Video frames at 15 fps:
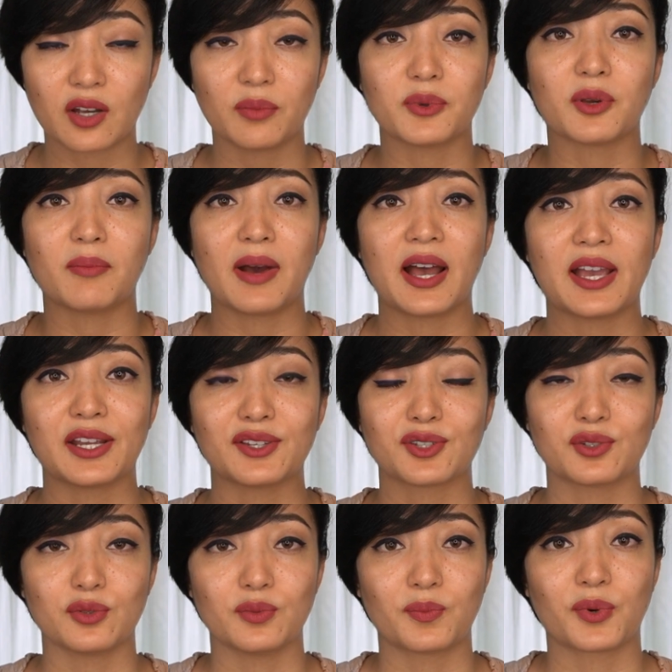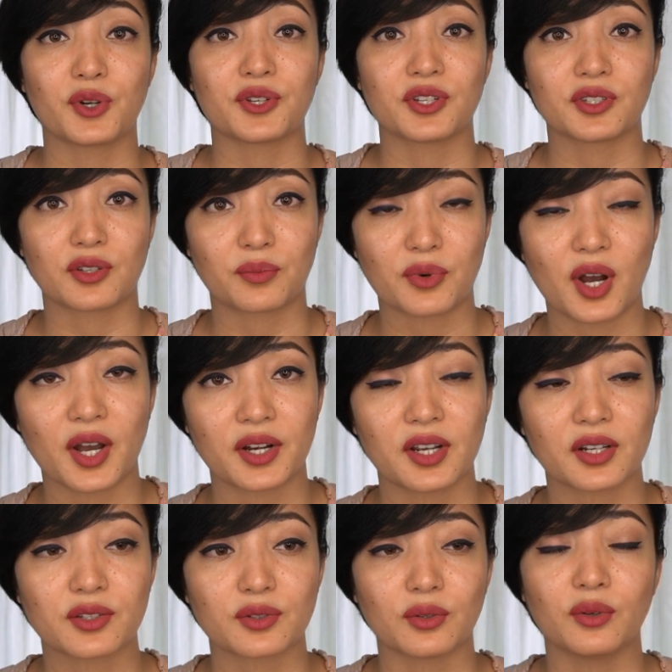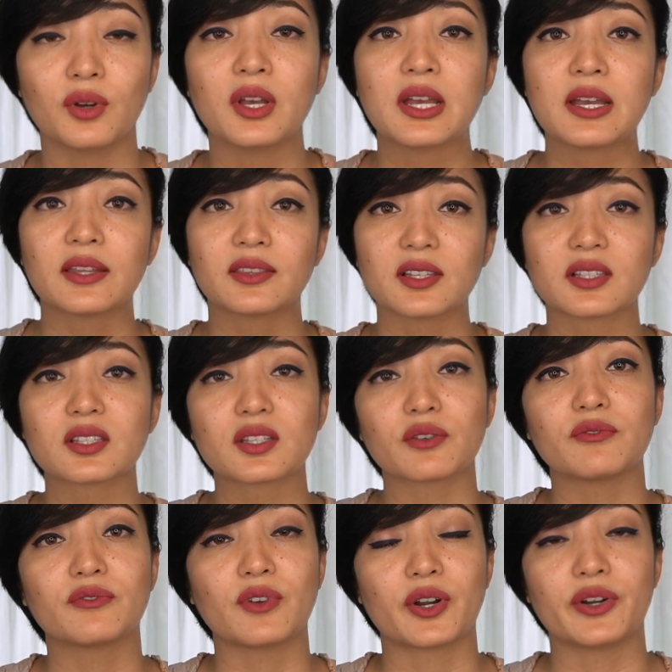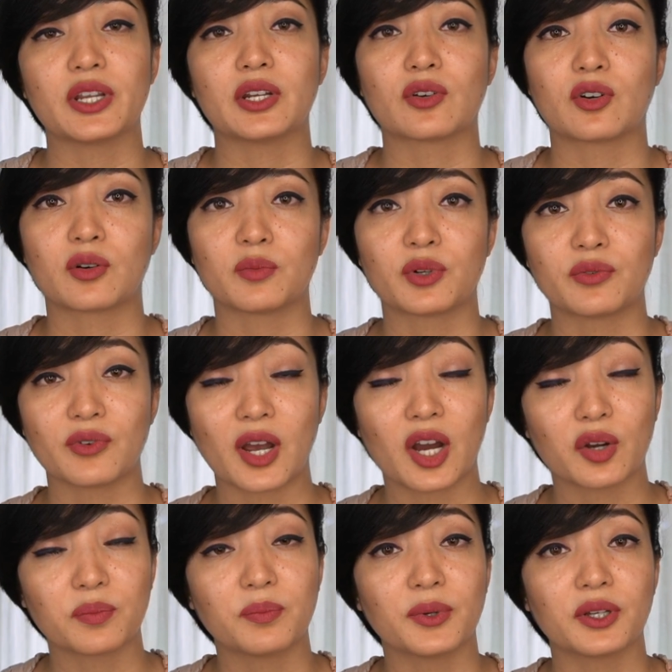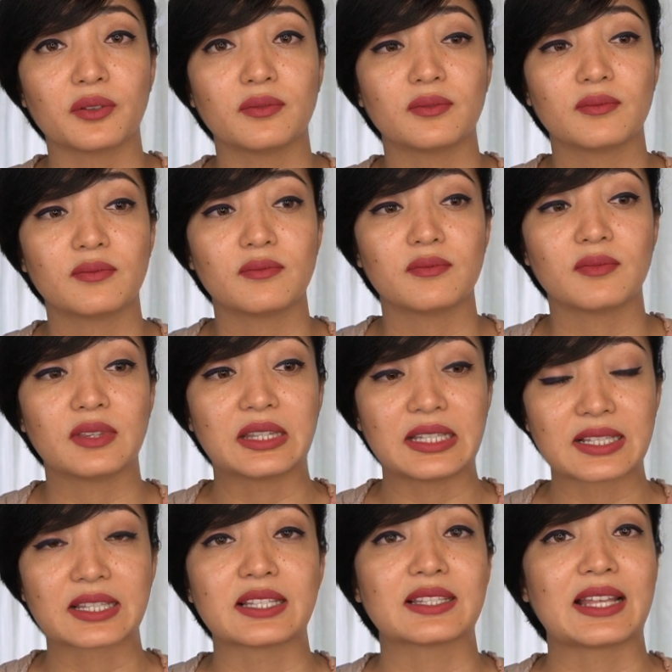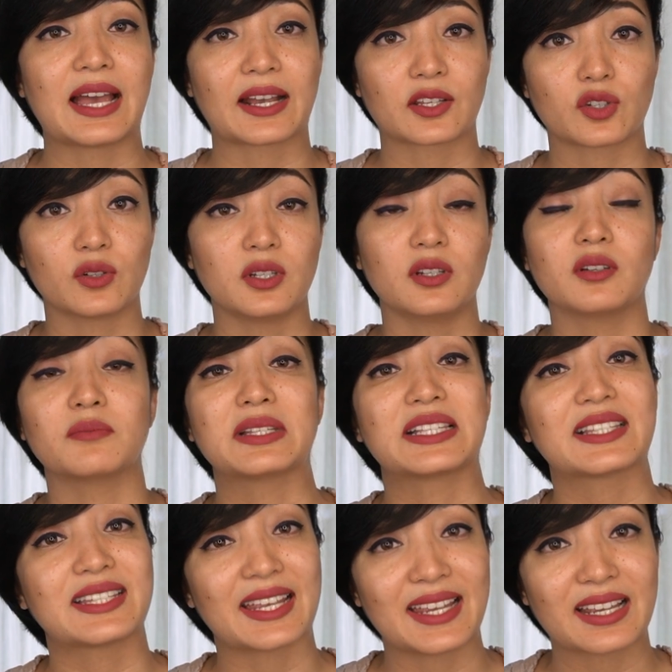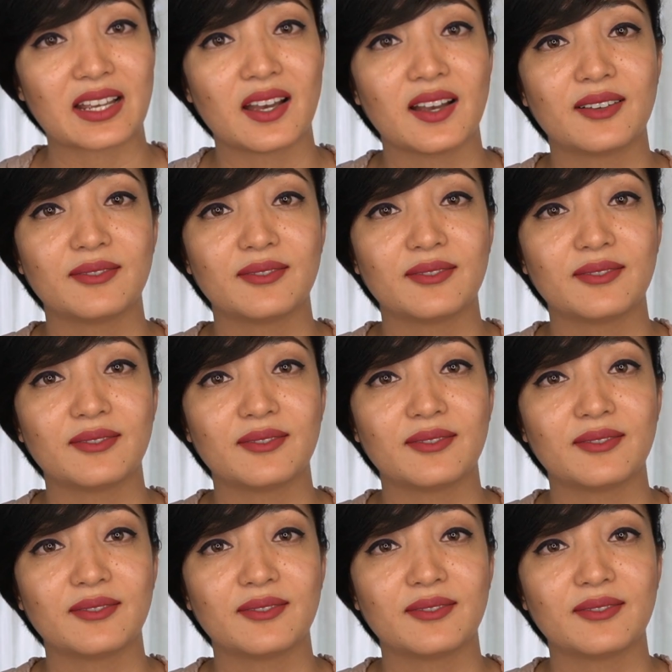up your mind to purchase a product. So this is a very normal route, but this is actually a mistake.